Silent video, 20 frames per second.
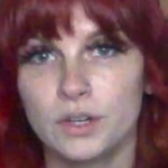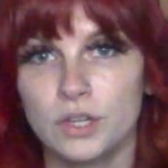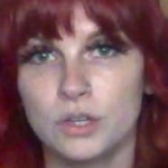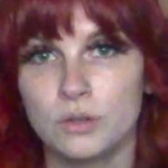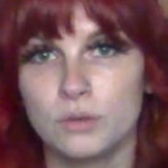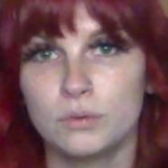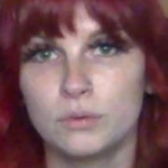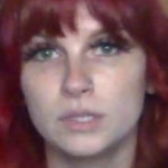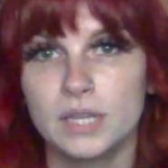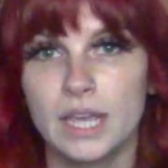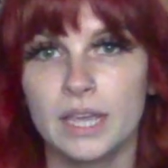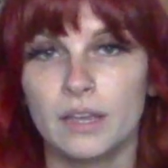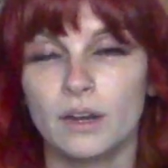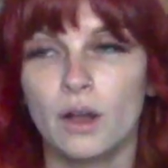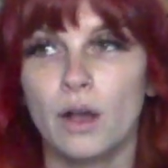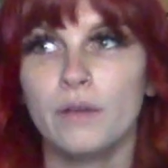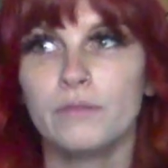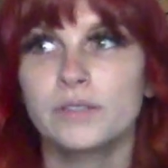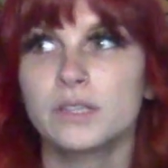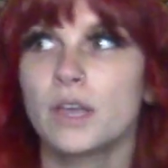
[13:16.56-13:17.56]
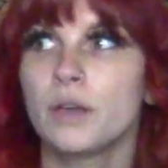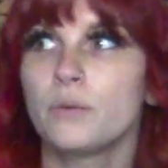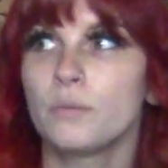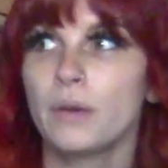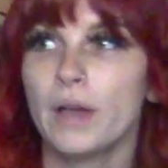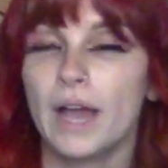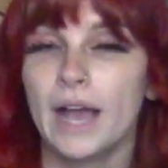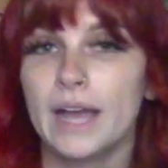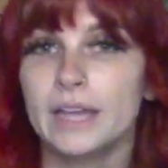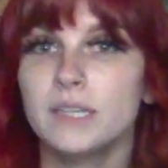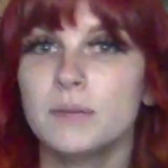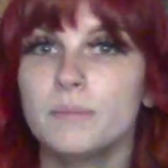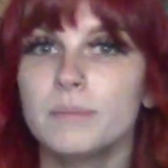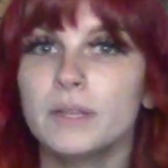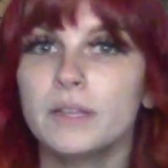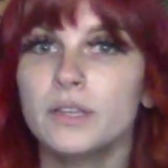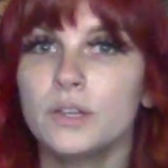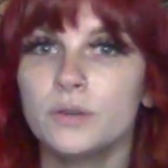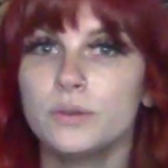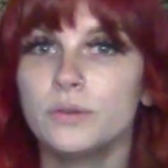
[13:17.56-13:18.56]
you take it off. So what I
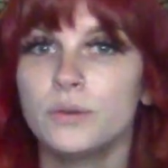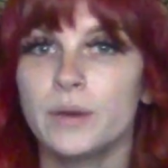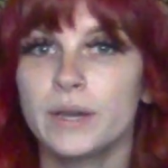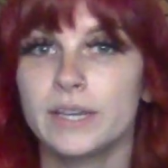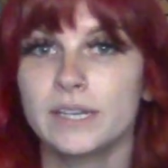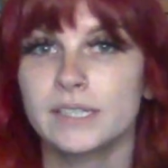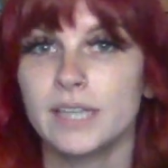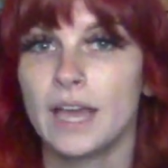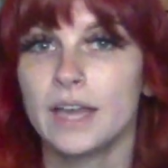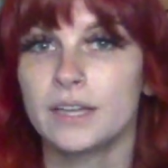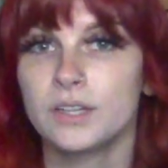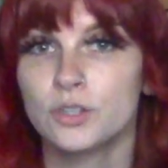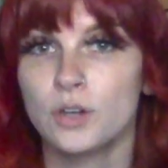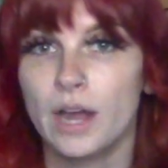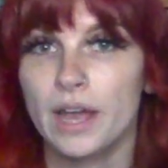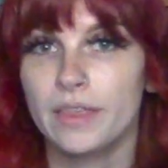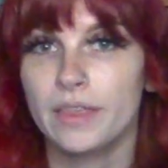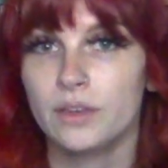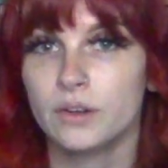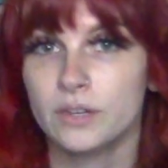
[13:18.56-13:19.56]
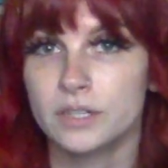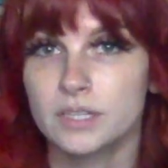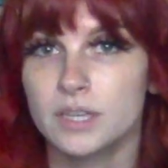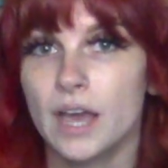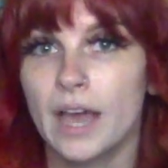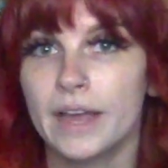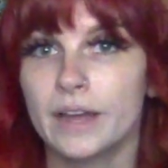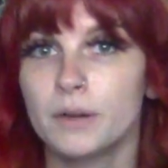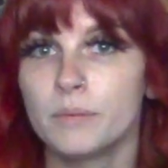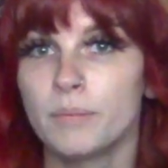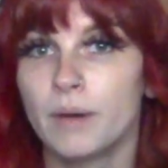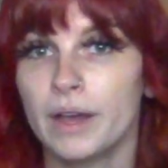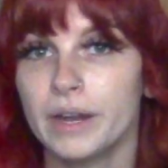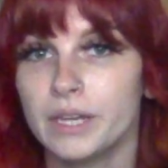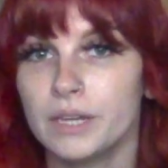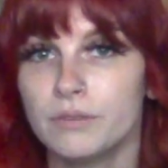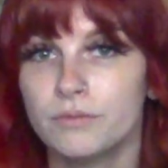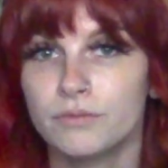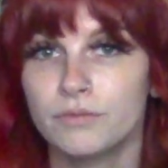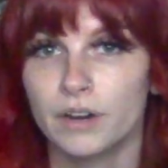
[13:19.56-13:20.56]
typically do is I dry their entire
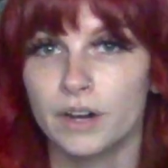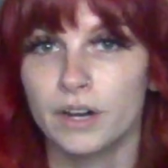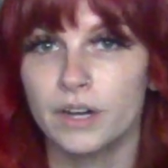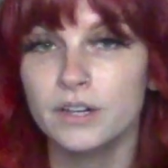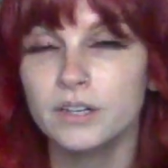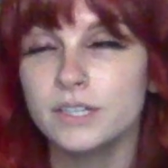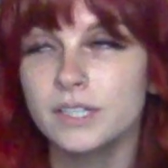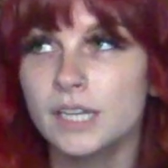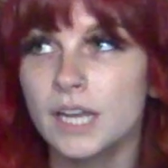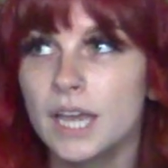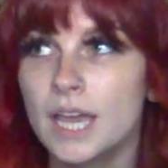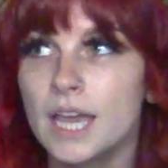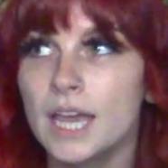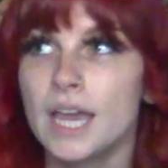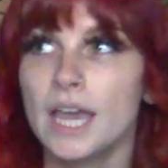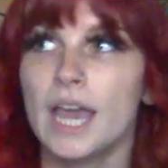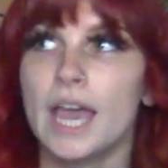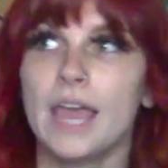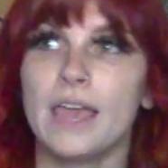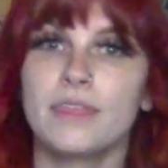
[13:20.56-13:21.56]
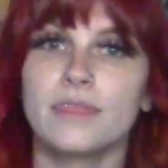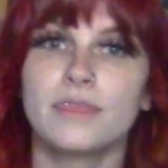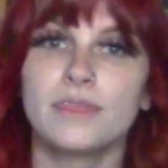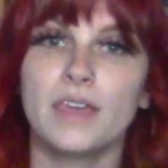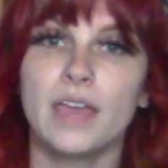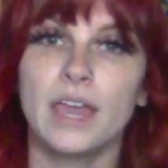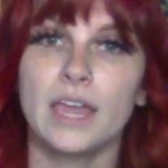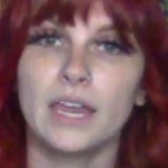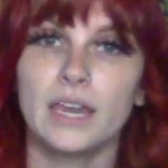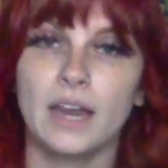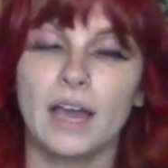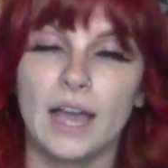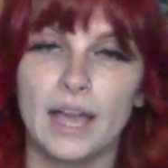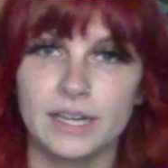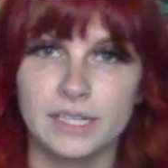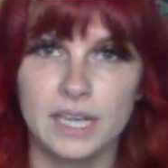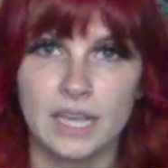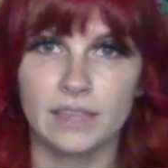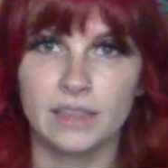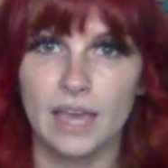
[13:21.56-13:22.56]
body first, and then I
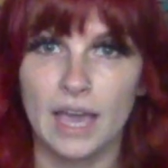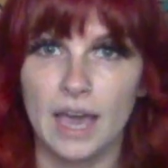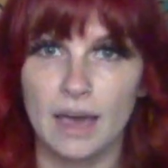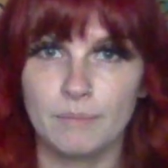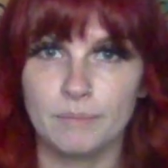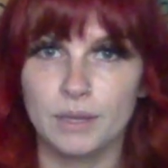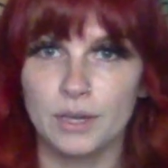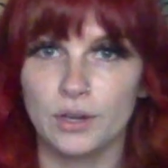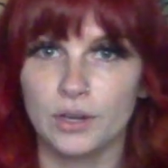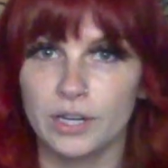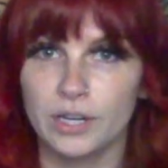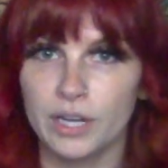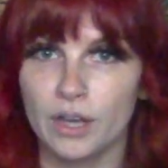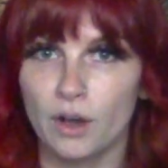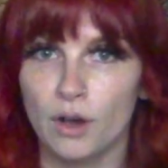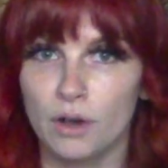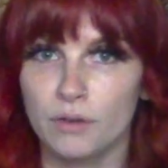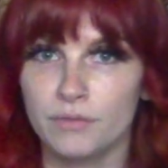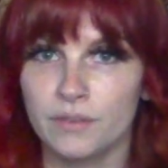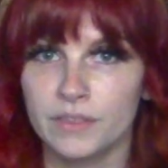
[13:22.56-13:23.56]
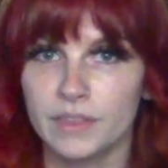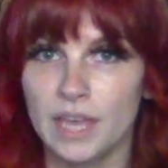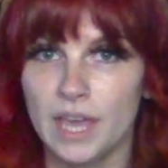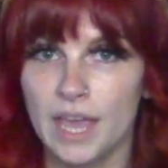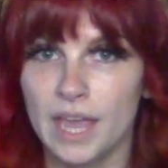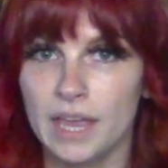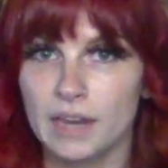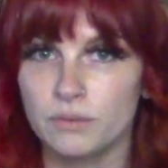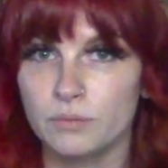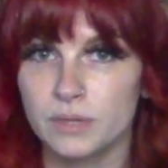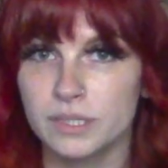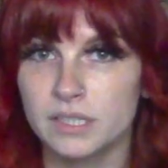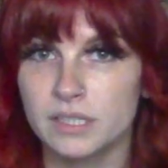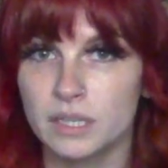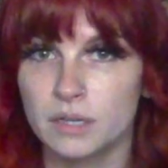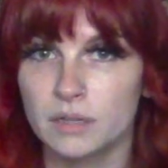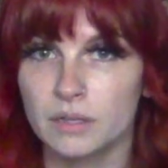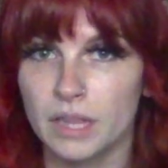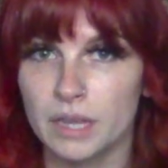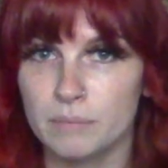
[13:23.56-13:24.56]
take the Happy Hoodie off at the end once
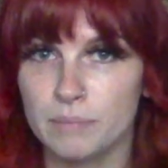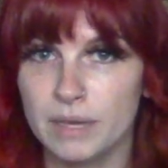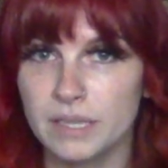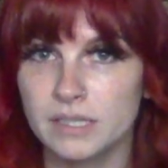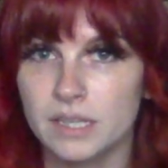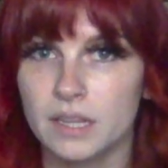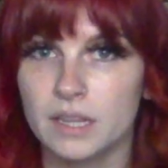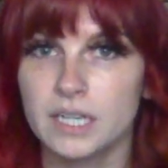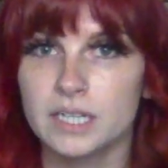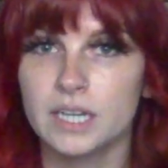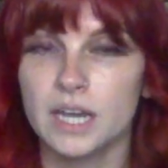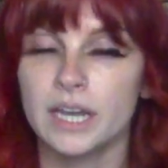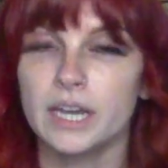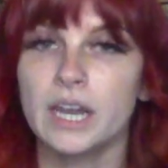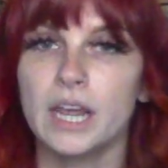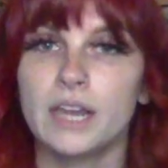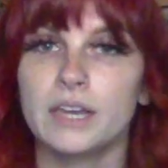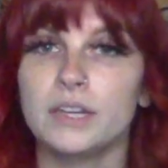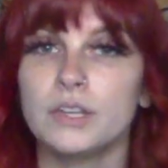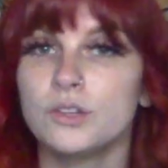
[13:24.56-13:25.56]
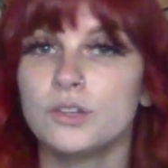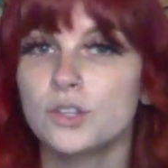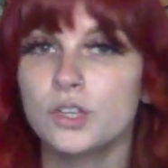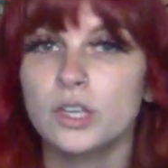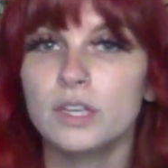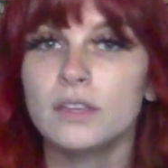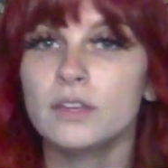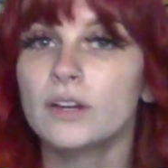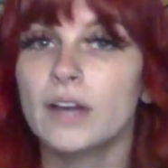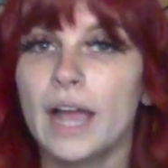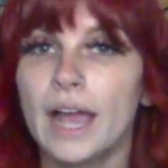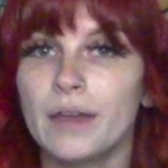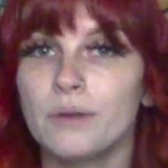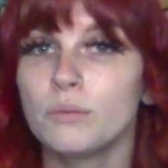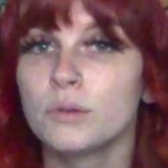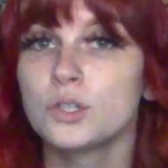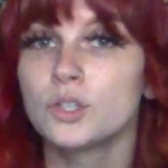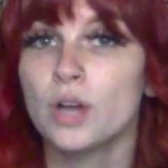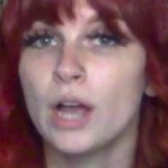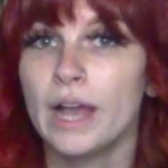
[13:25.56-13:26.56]
they're like basically done, and usually their head
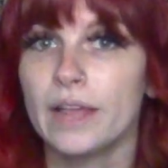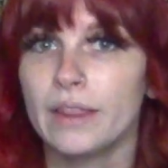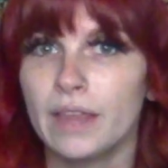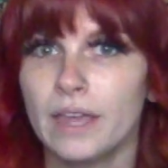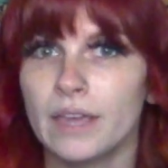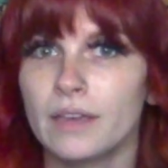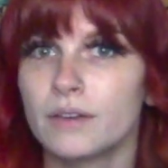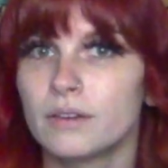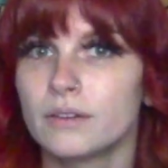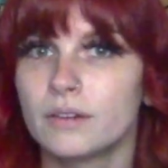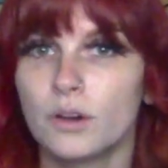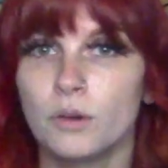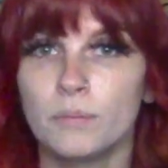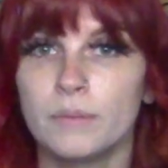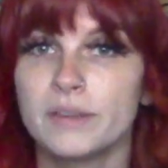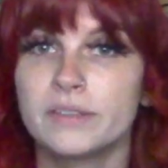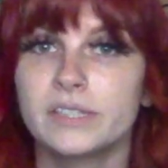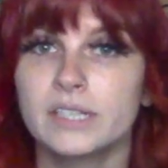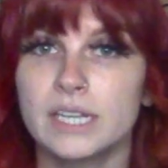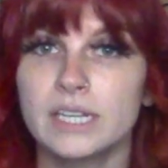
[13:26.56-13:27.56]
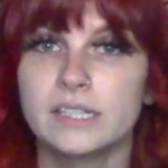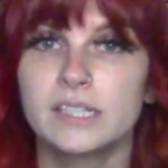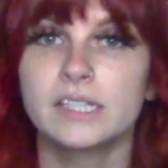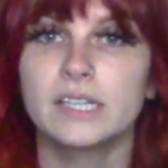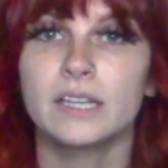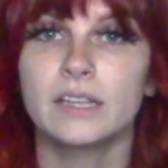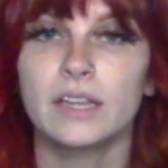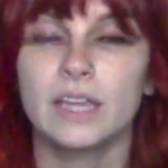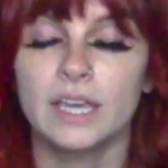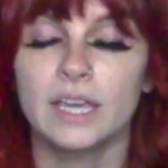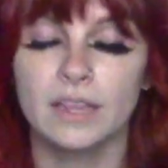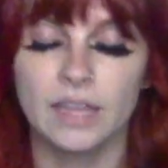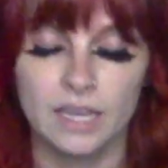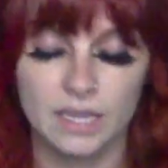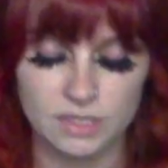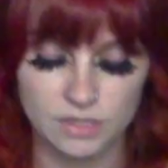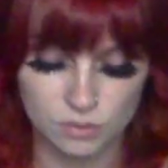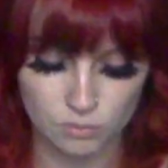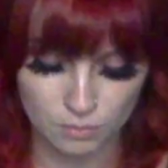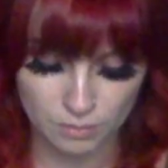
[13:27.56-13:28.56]
will dry like almost instantly. Like
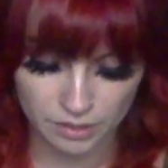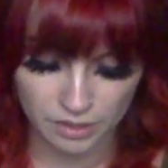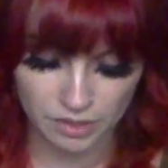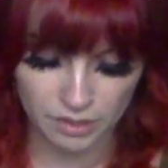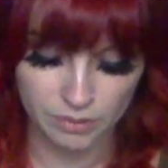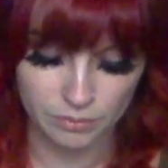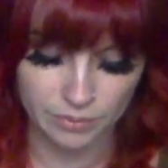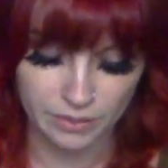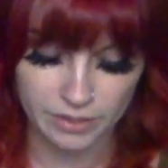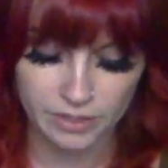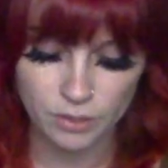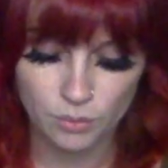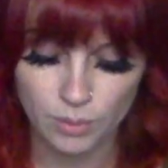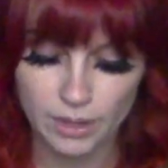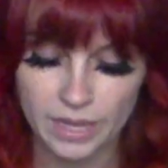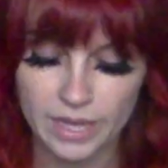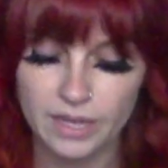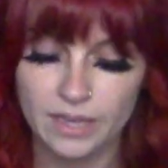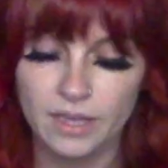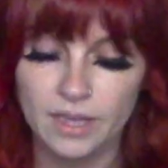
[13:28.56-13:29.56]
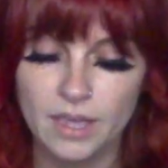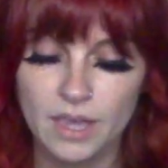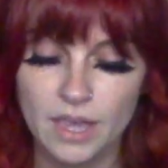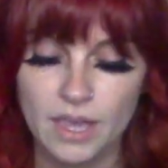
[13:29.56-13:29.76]
it's really, really quick.